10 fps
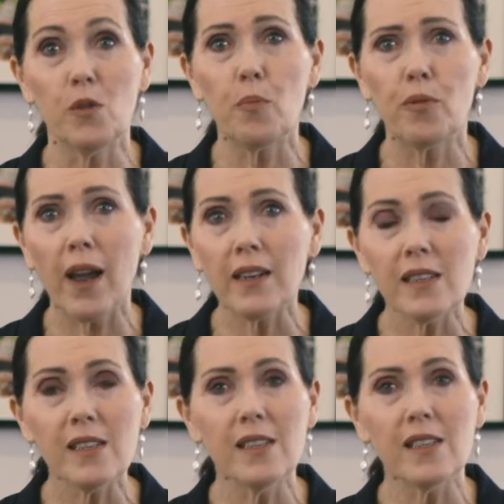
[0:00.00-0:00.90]
with
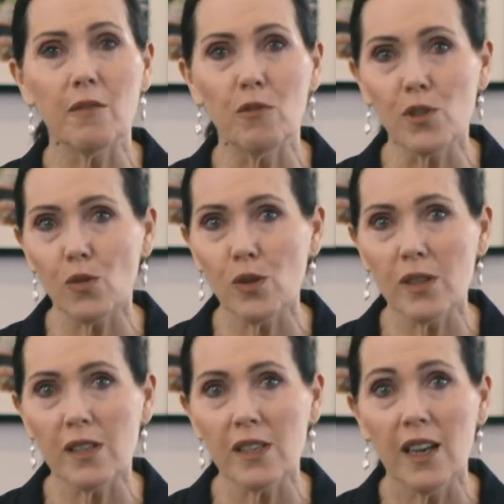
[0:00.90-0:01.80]
practices and
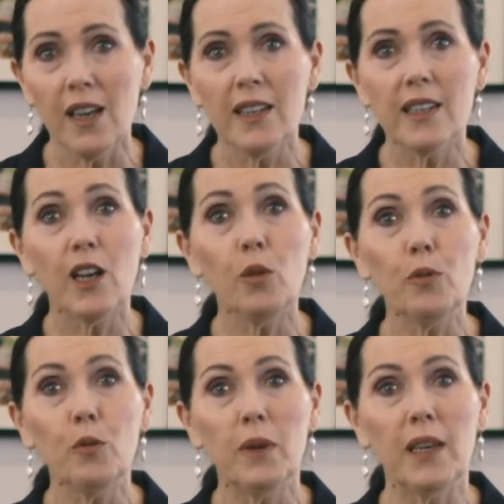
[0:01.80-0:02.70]
resources to help
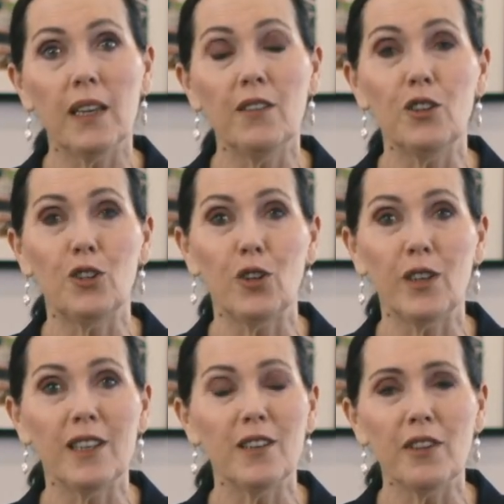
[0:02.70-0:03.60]
you begin the
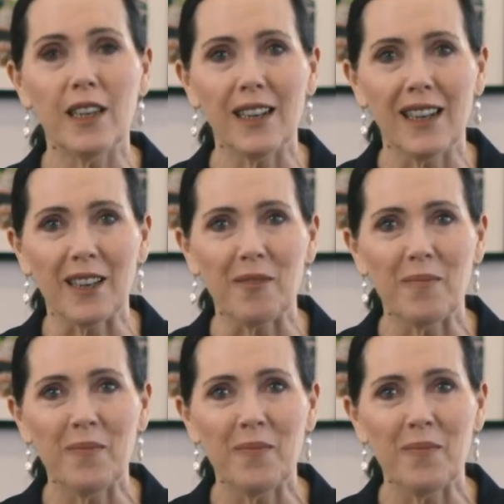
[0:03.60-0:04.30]
journey of healing.